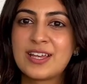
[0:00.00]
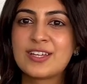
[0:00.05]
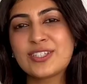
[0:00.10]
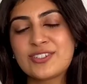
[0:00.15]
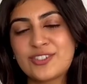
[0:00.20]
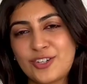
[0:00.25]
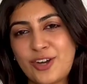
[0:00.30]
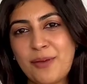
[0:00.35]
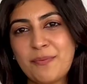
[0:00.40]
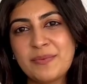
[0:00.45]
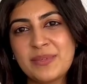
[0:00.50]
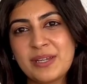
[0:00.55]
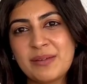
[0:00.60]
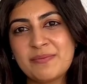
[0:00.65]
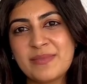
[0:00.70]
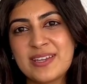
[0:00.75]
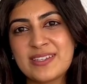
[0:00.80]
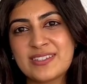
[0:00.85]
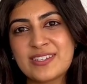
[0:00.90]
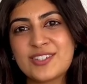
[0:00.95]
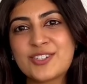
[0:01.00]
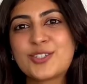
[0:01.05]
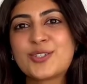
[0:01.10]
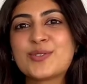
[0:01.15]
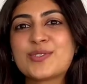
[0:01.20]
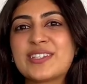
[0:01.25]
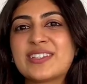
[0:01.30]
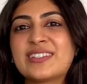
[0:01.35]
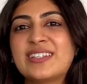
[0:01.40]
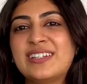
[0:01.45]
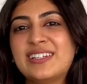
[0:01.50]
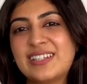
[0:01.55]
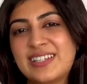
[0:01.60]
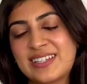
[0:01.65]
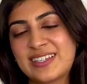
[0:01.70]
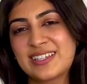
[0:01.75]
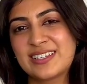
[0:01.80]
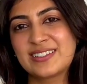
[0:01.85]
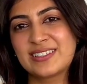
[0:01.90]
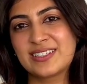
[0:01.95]
Just drop me a message using the
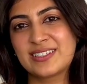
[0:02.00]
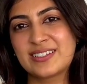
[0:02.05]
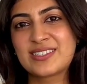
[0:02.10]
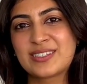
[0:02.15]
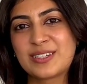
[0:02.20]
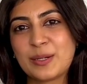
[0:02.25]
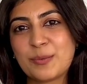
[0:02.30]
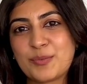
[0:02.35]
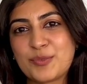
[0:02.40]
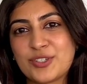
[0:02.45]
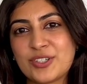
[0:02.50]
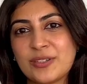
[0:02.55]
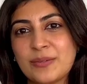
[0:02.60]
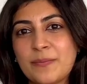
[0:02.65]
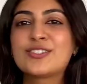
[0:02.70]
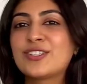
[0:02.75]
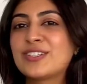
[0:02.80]
link in the description.